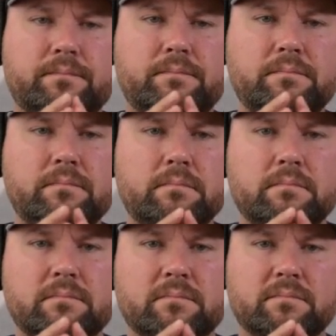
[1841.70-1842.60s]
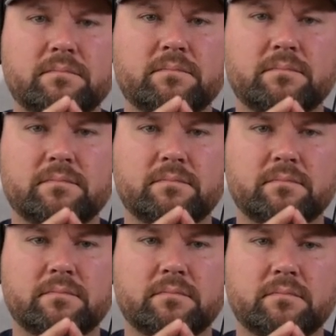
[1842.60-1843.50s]

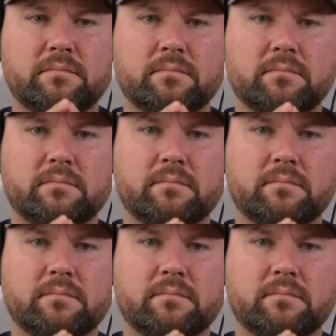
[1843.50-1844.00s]
(silent)